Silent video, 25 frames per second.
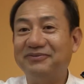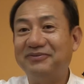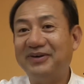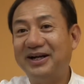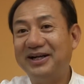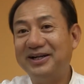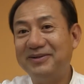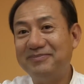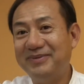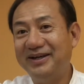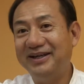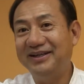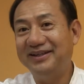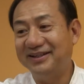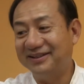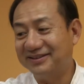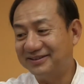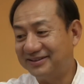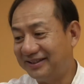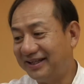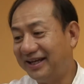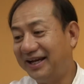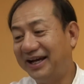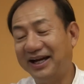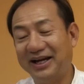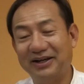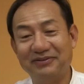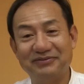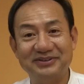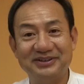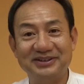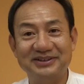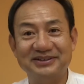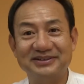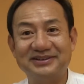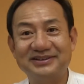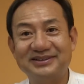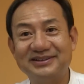violin makers, they have
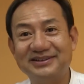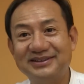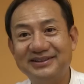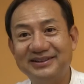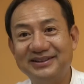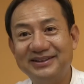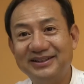this.